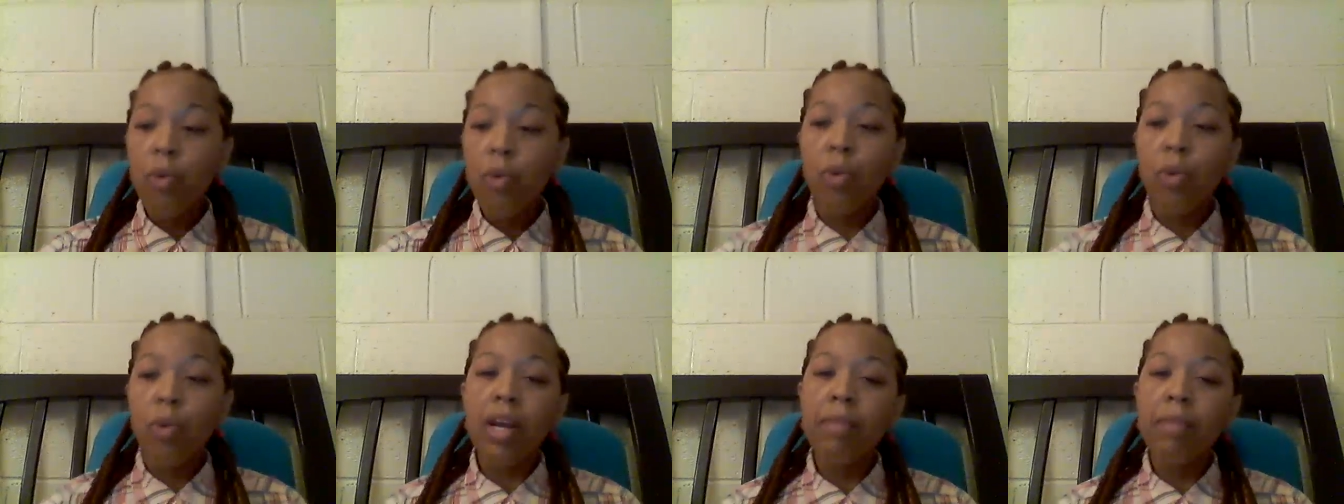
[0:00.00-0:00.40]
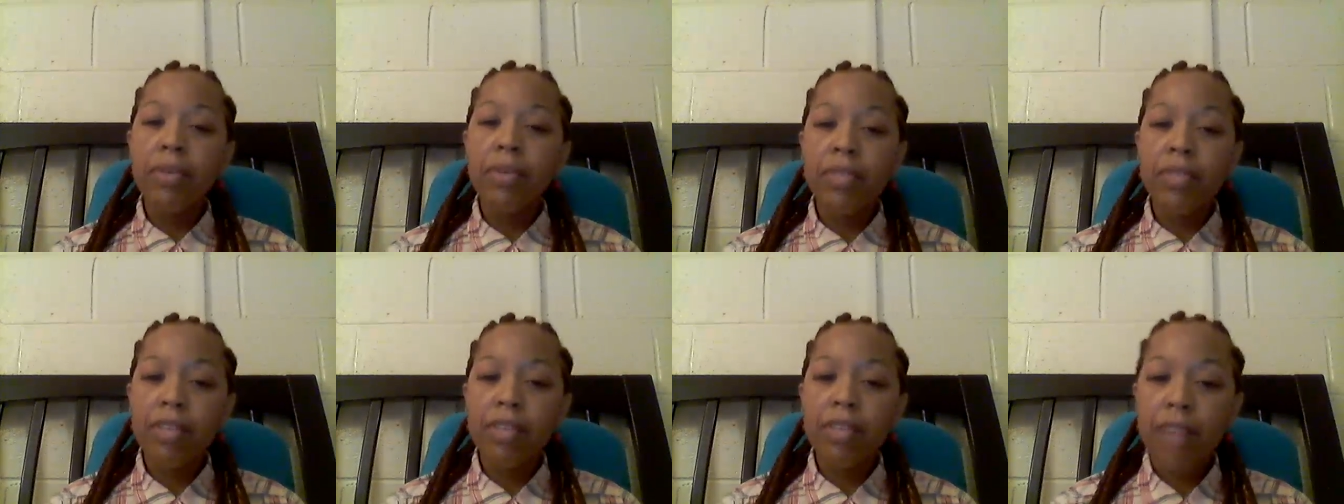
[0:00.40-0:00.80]
what I'm
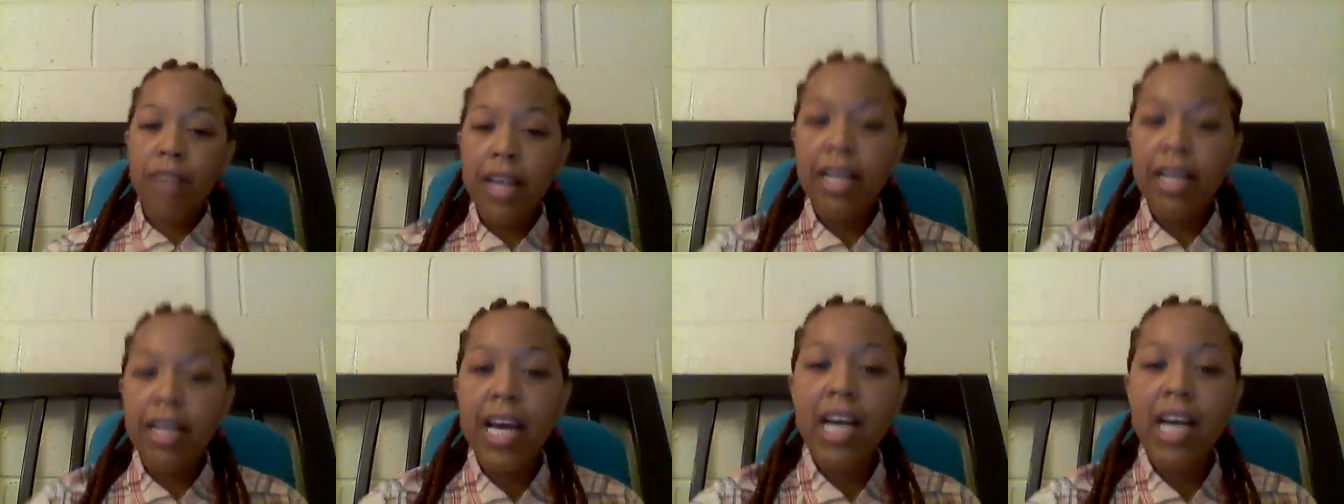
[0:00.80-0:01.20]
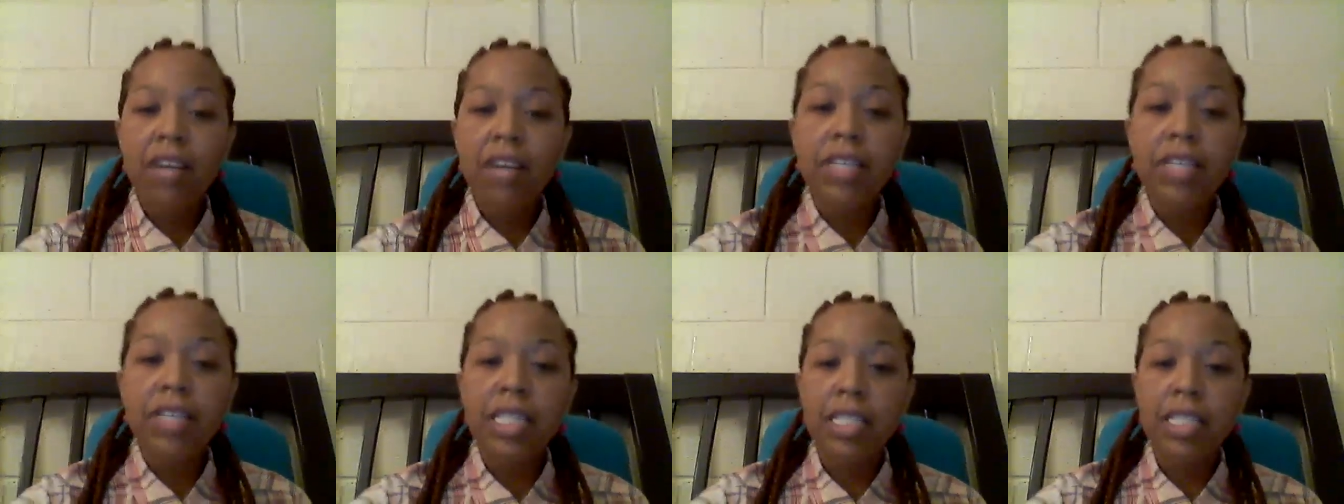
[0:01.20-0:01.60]
using right
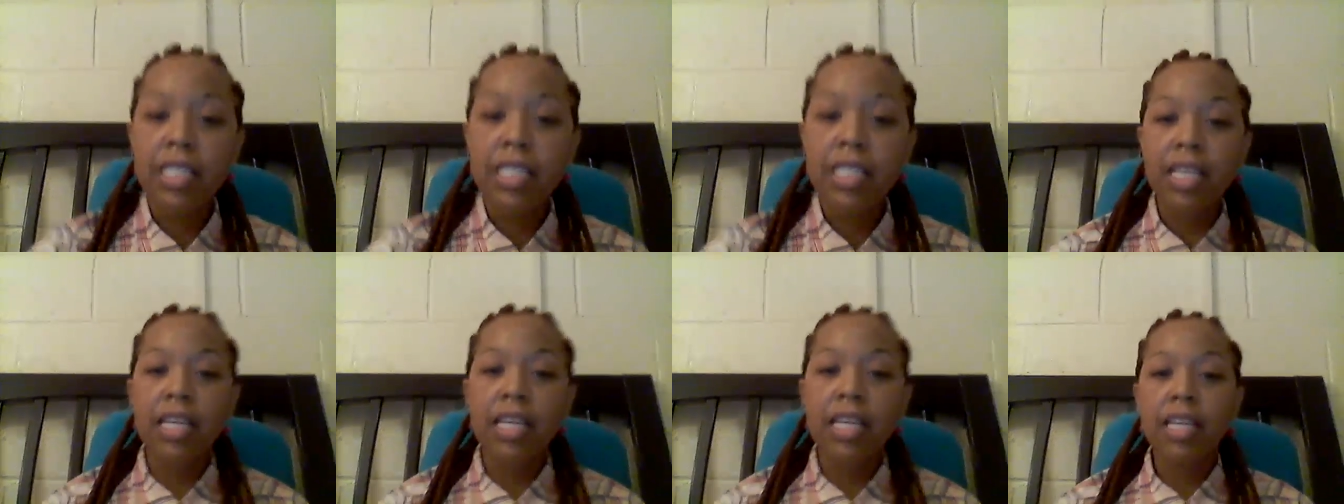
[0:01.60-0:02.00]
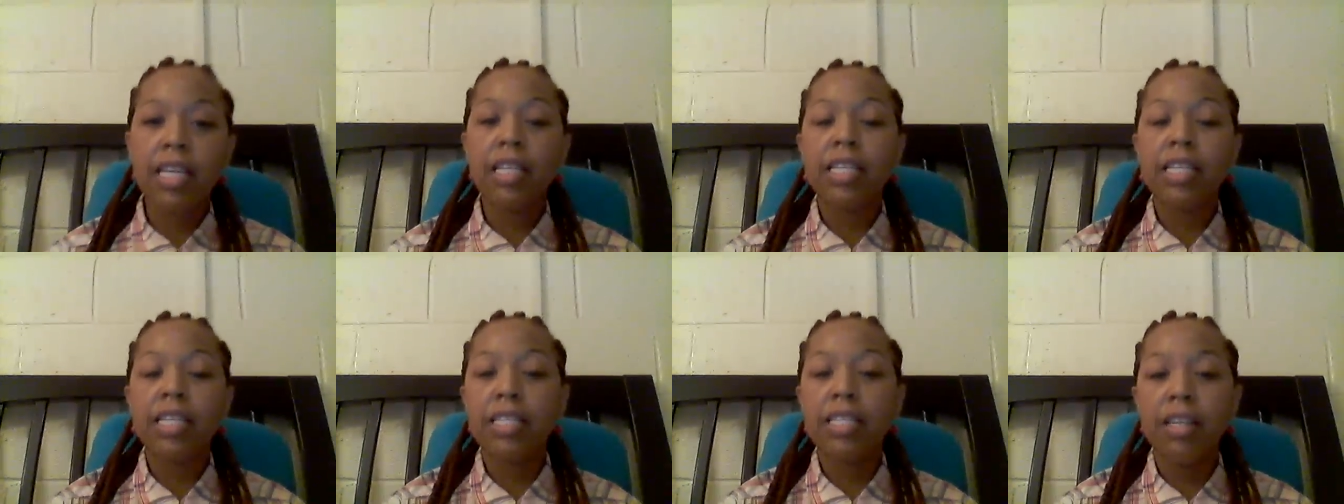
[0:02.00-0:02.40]
now is
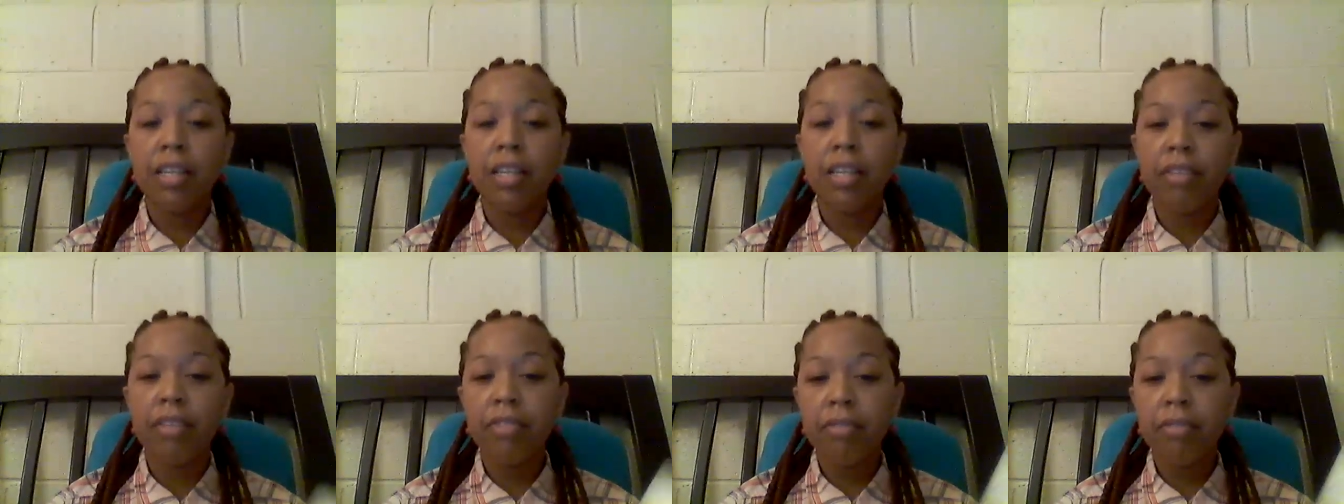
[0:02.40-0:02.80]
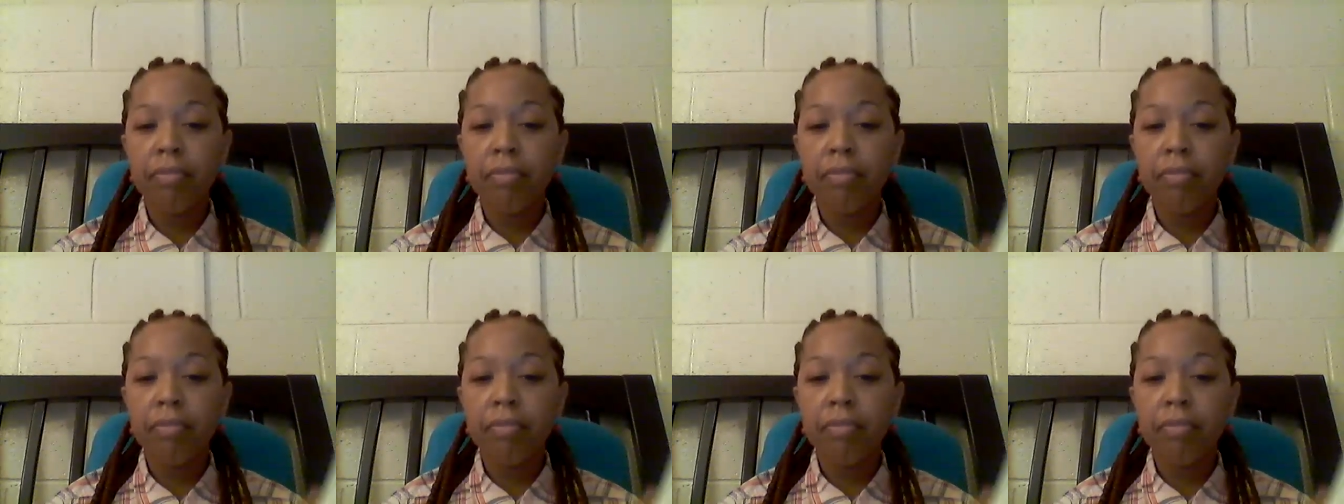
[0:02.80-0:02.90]
this Dove.